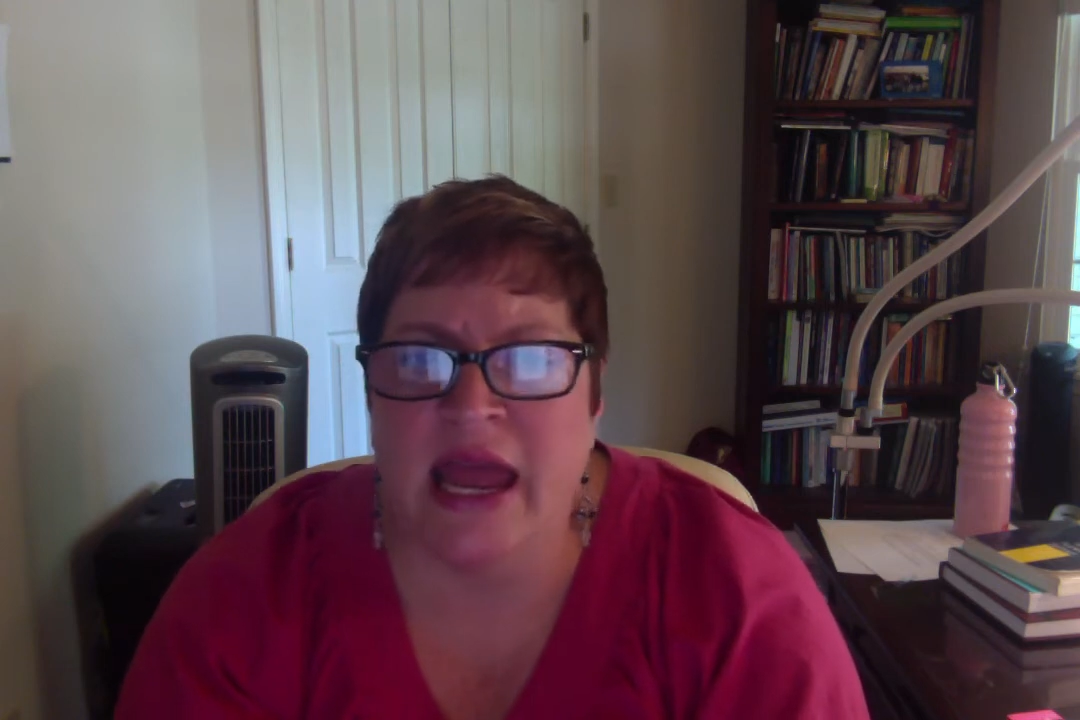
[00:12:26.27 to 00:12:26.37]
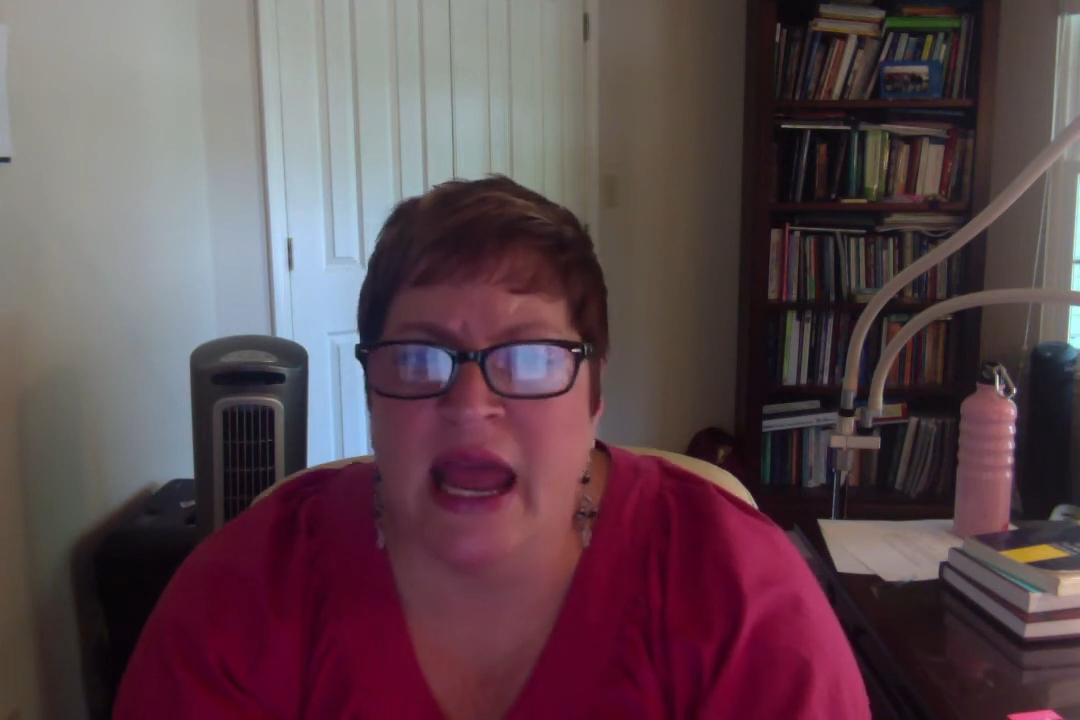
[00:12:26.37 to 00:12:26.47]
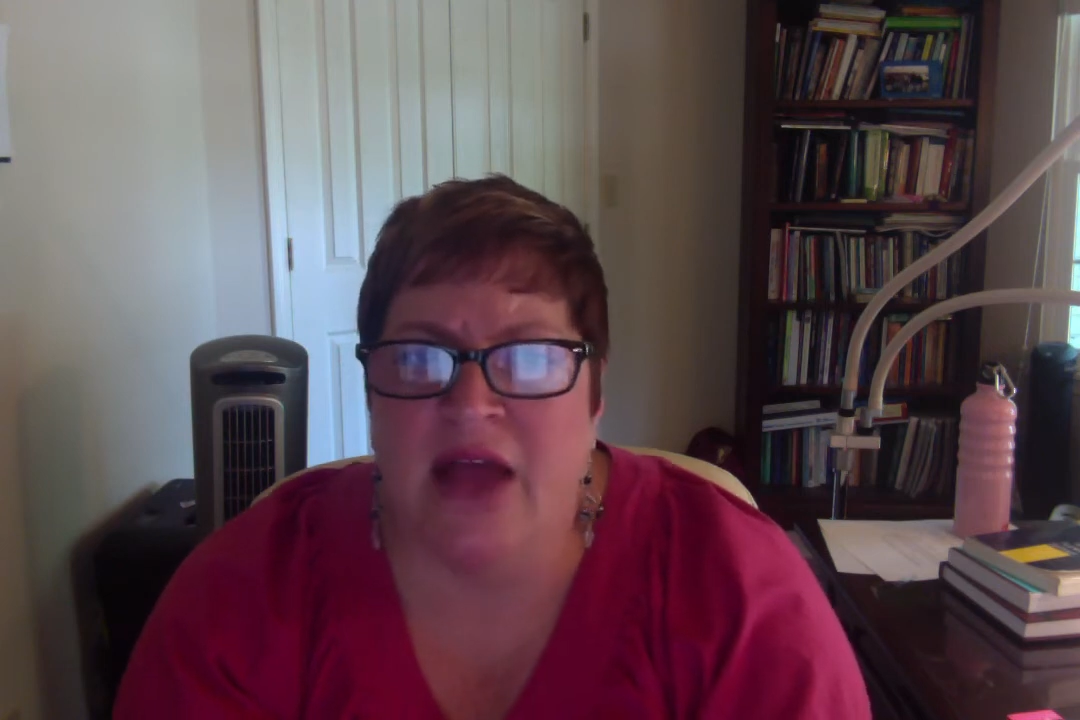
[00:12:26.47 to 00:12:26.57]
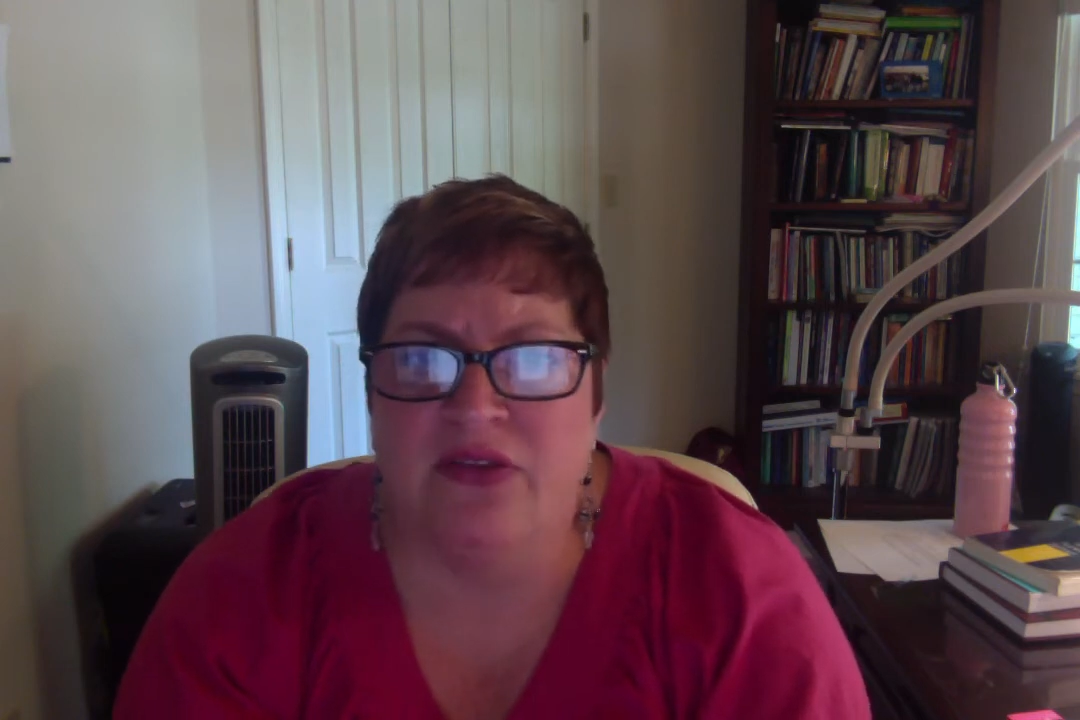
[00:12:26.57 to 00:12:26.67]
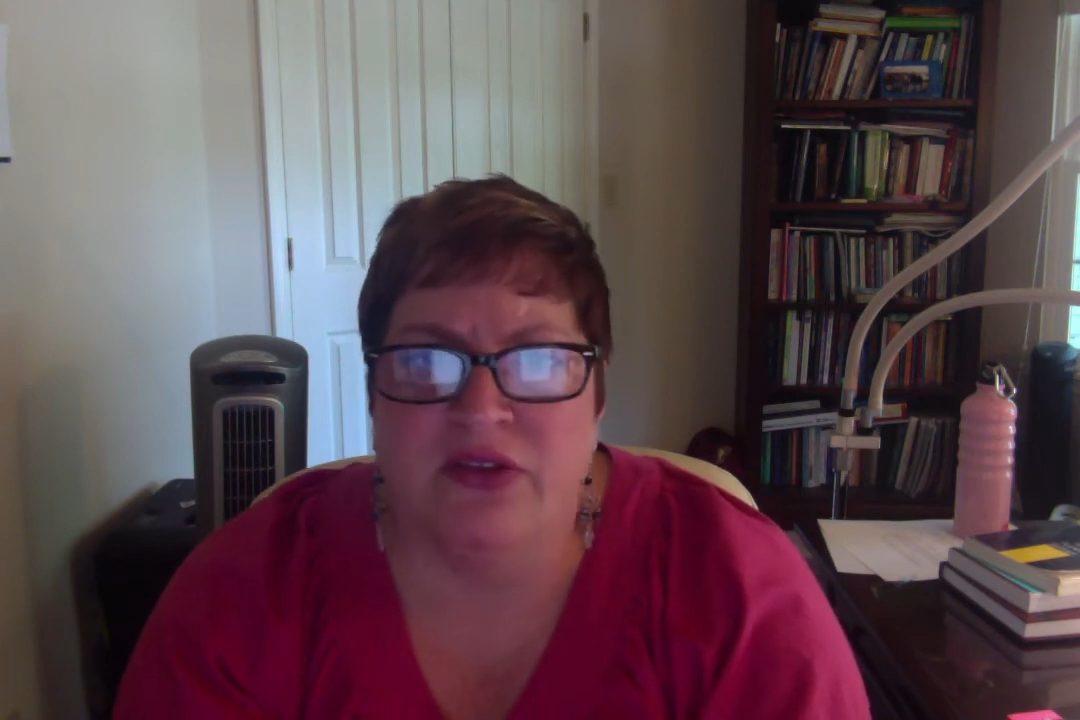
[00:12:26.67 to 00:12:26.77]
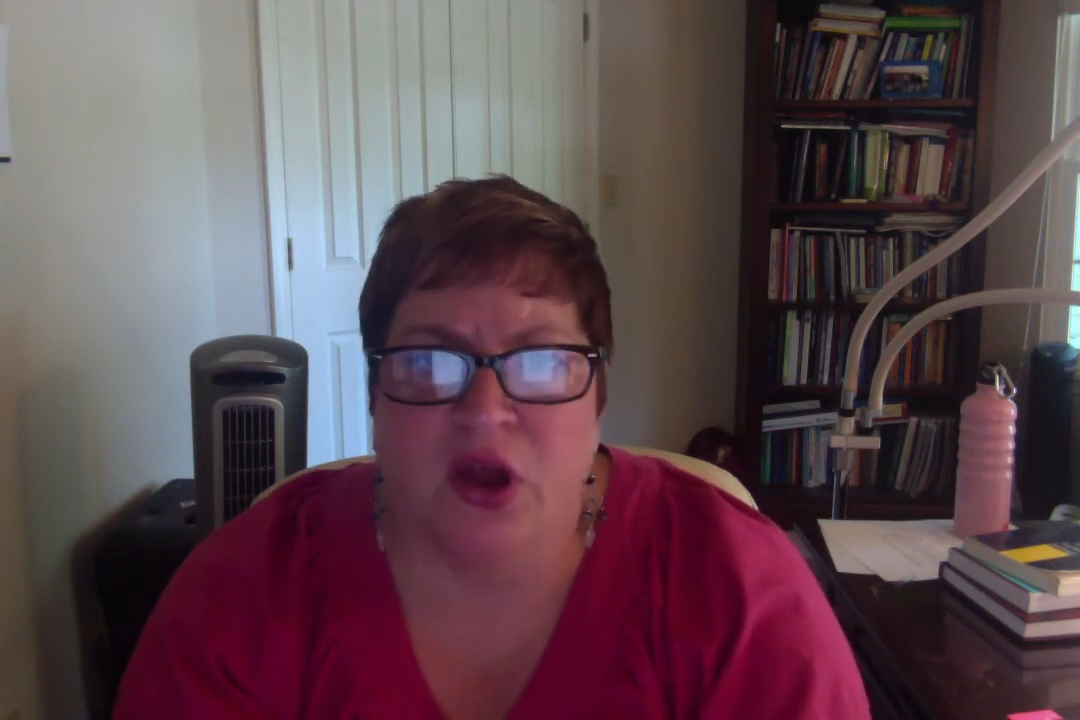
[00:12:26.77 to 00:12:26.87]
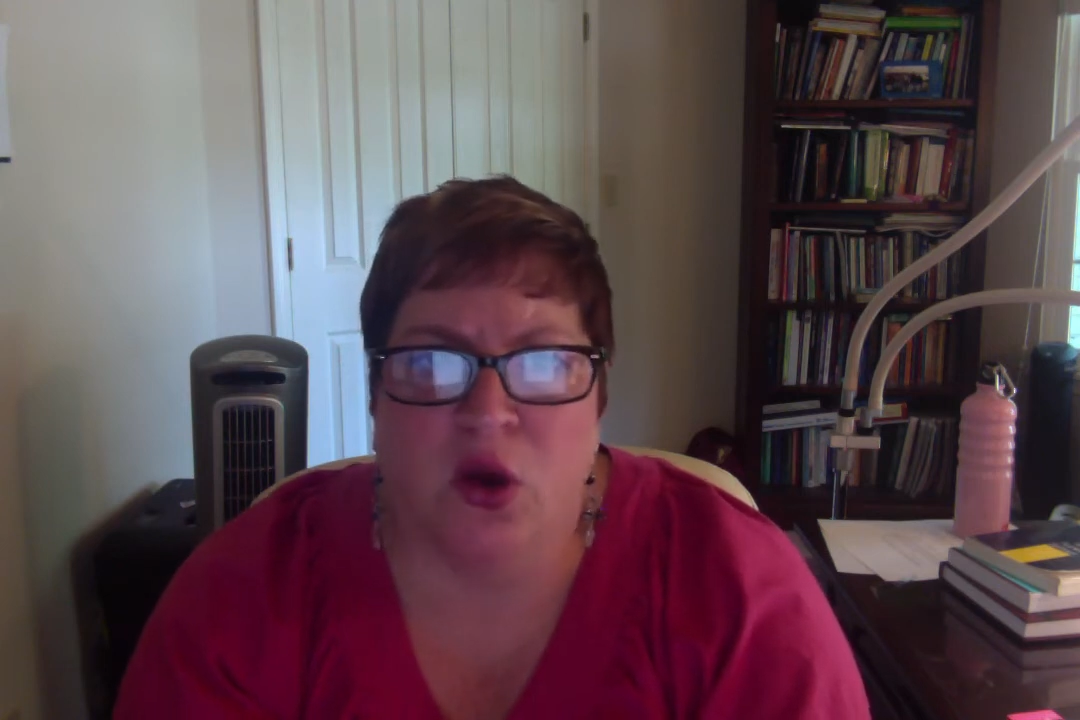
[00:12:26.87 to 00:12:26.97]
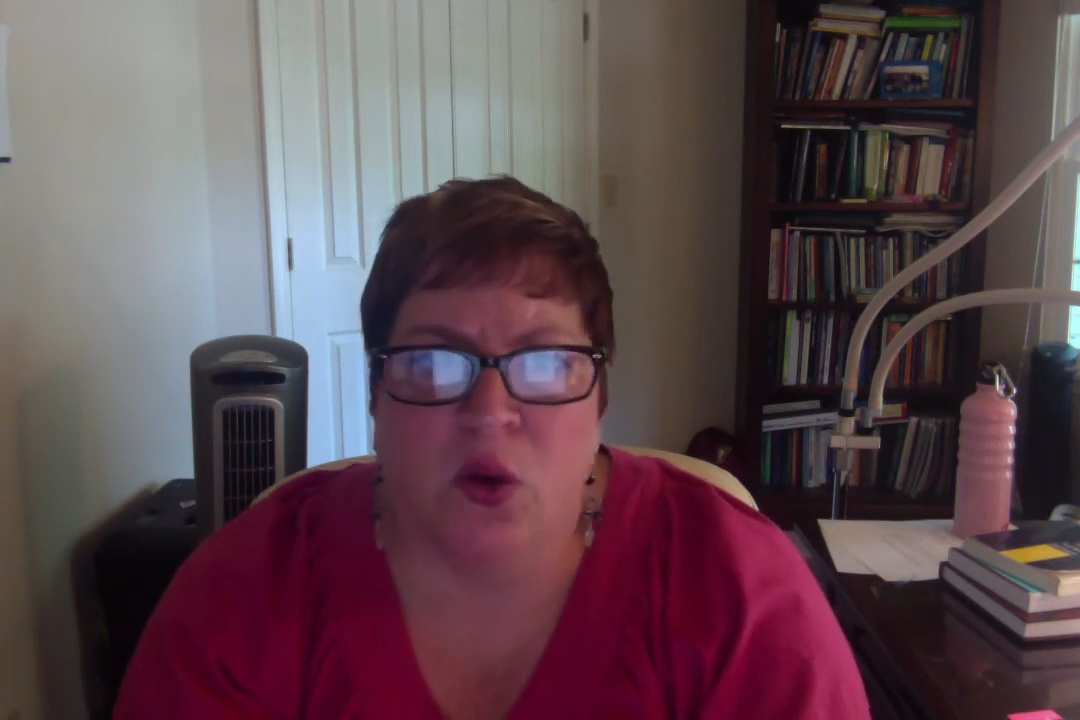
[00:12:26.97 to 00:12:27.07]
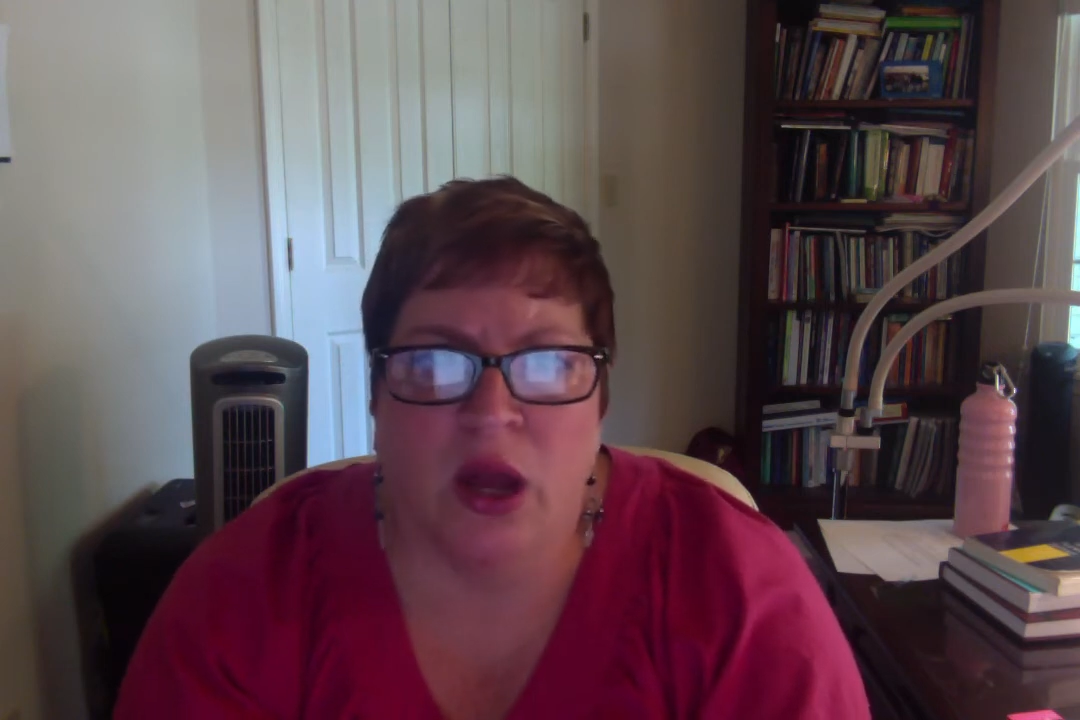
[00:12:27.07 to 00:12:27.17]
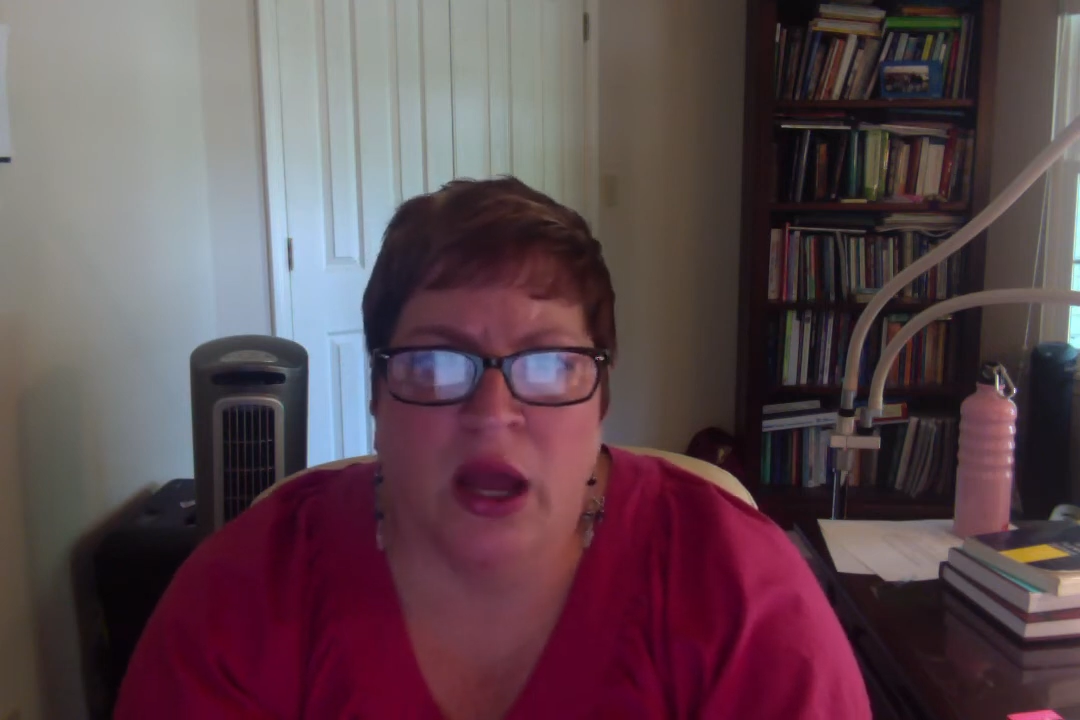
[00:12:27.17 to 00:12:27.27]
And
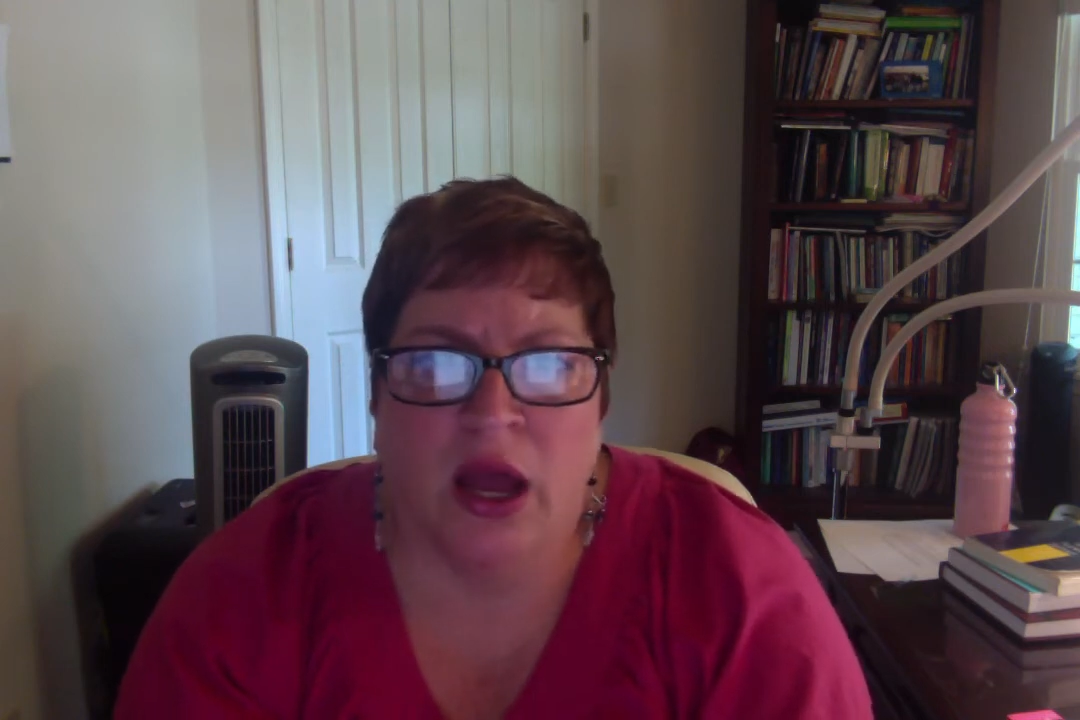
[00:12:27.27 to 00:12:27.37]
so,